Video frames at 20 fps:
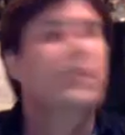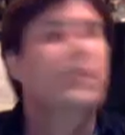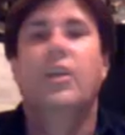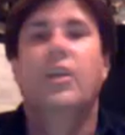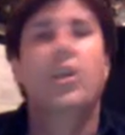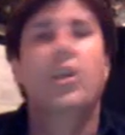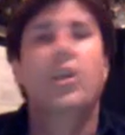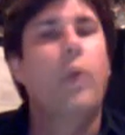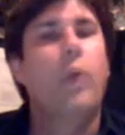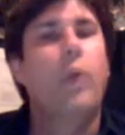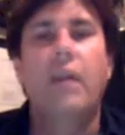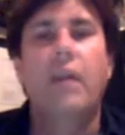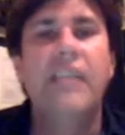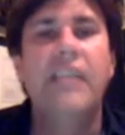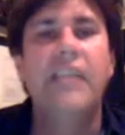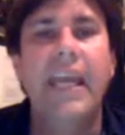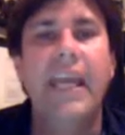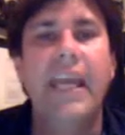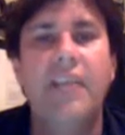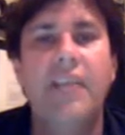you're wearing
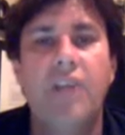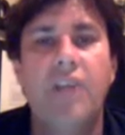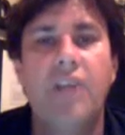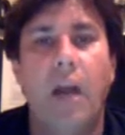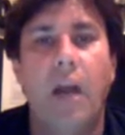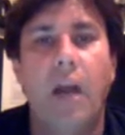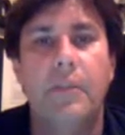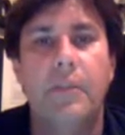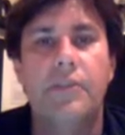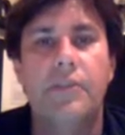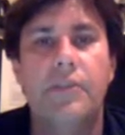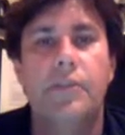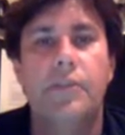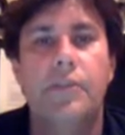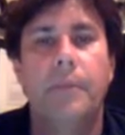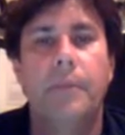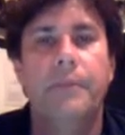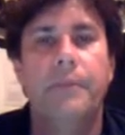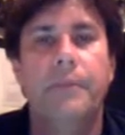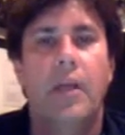king's
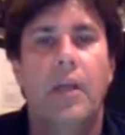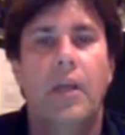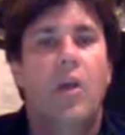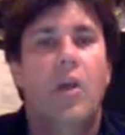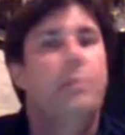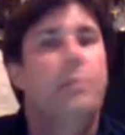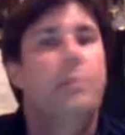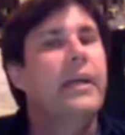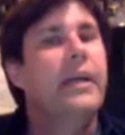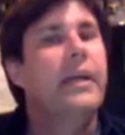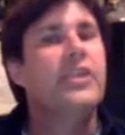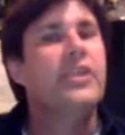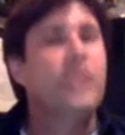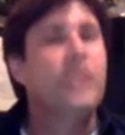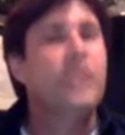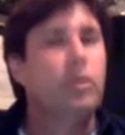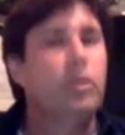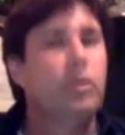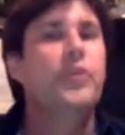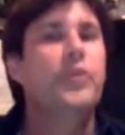garments. Because the
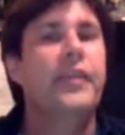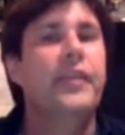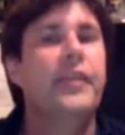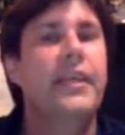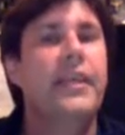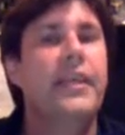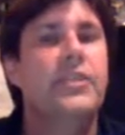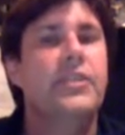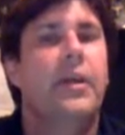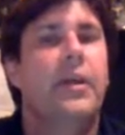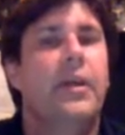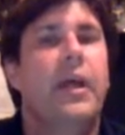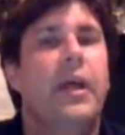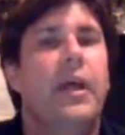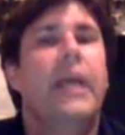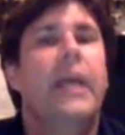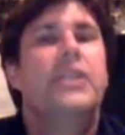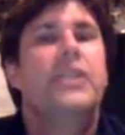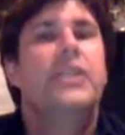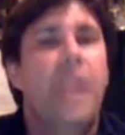truth is
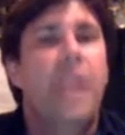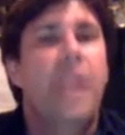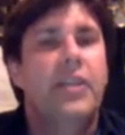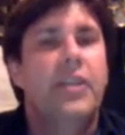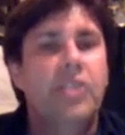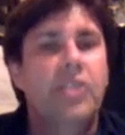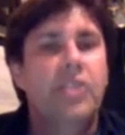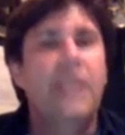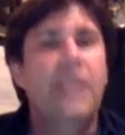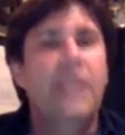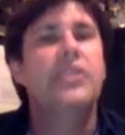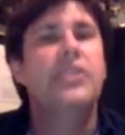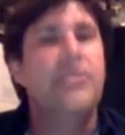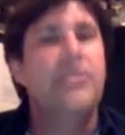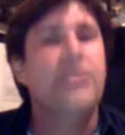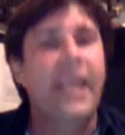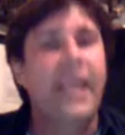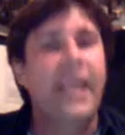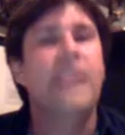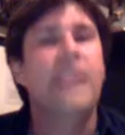
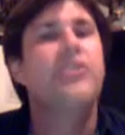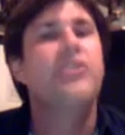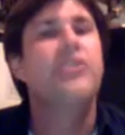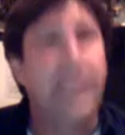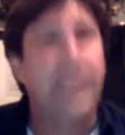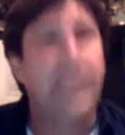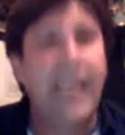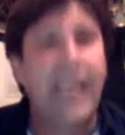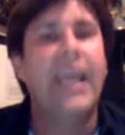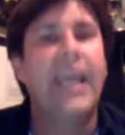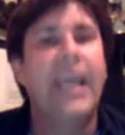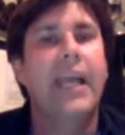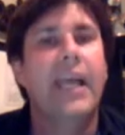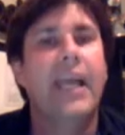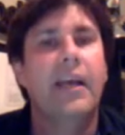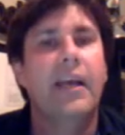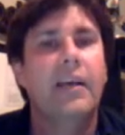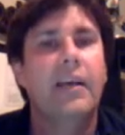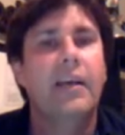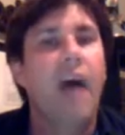Jesus is the
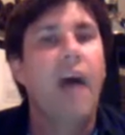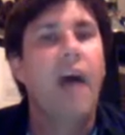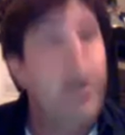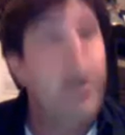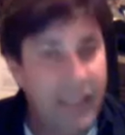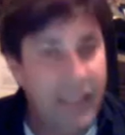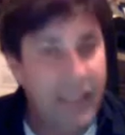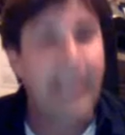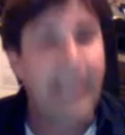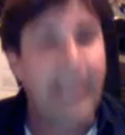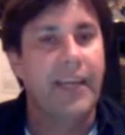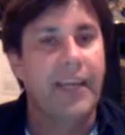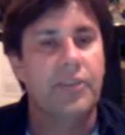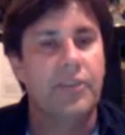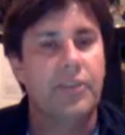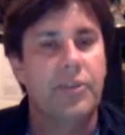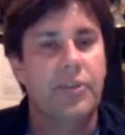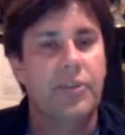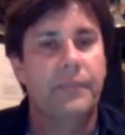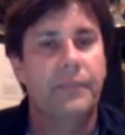king of
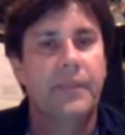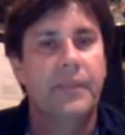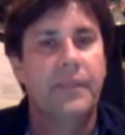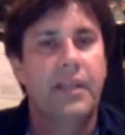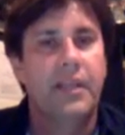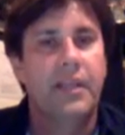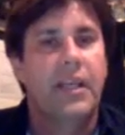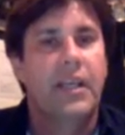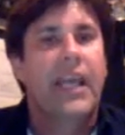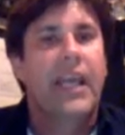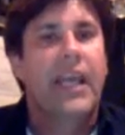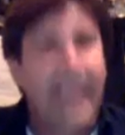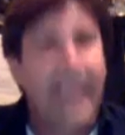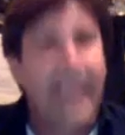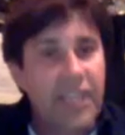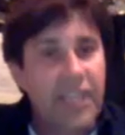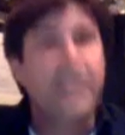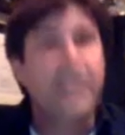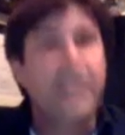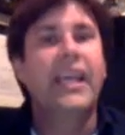kings.
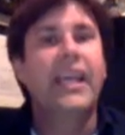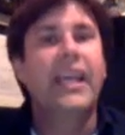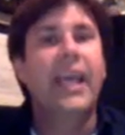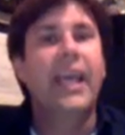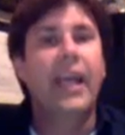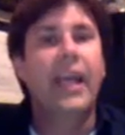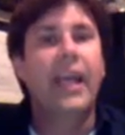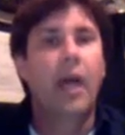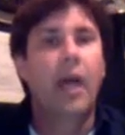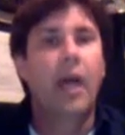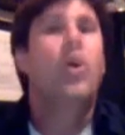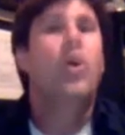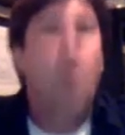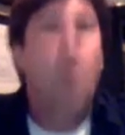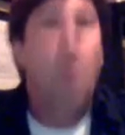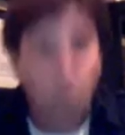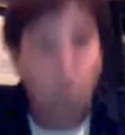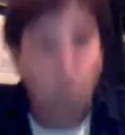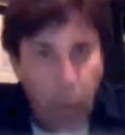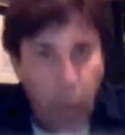He's the king,
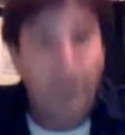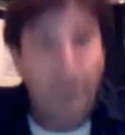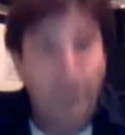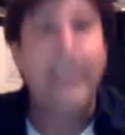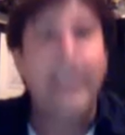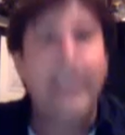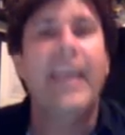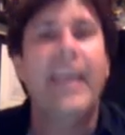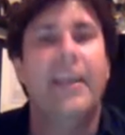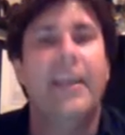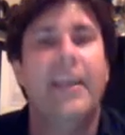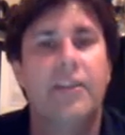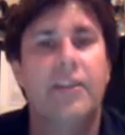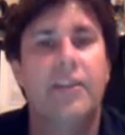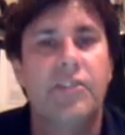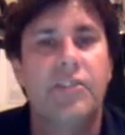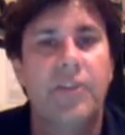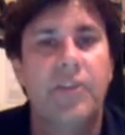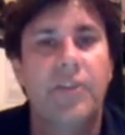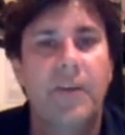we're the
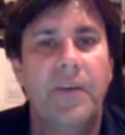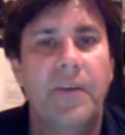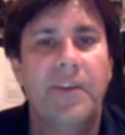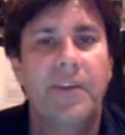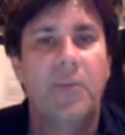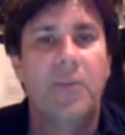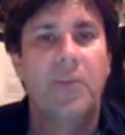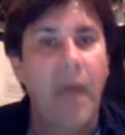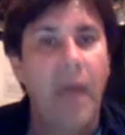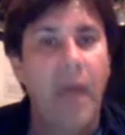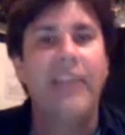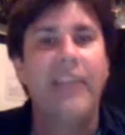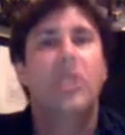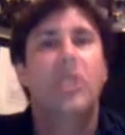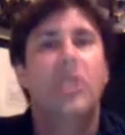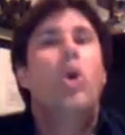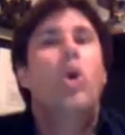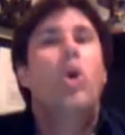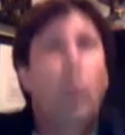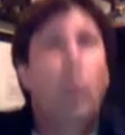kings, right?
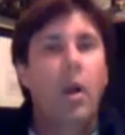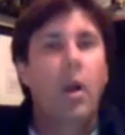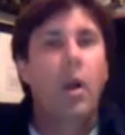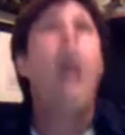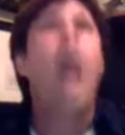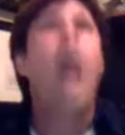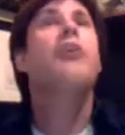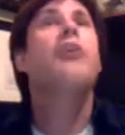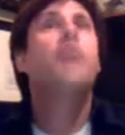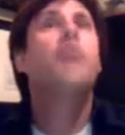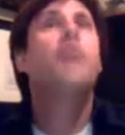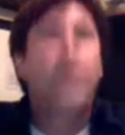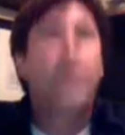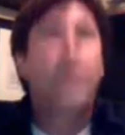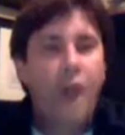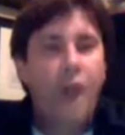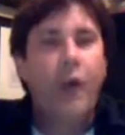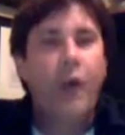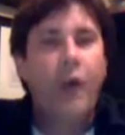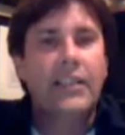We're under
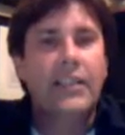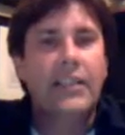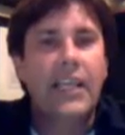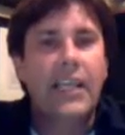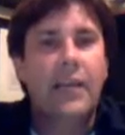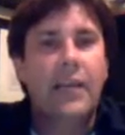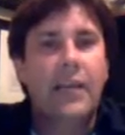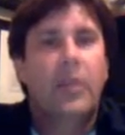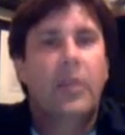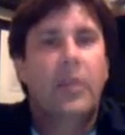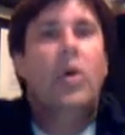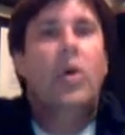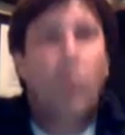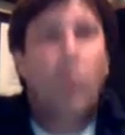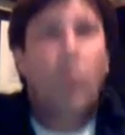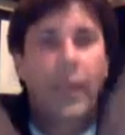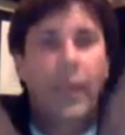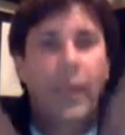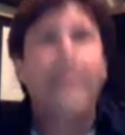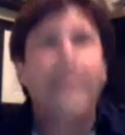authority,
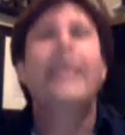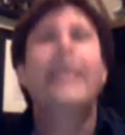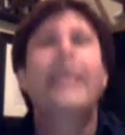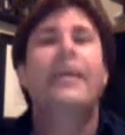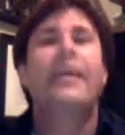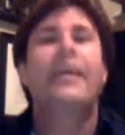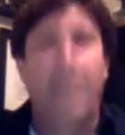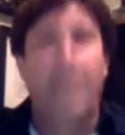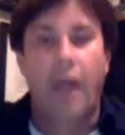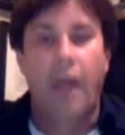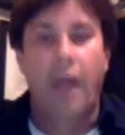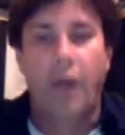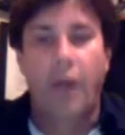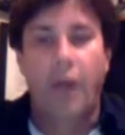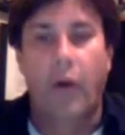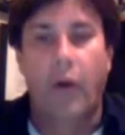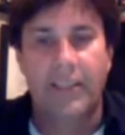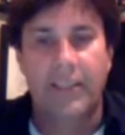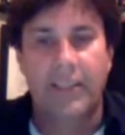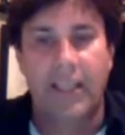we live in
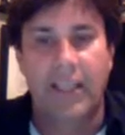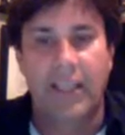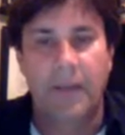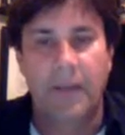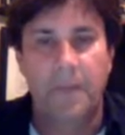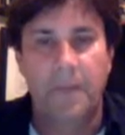authority.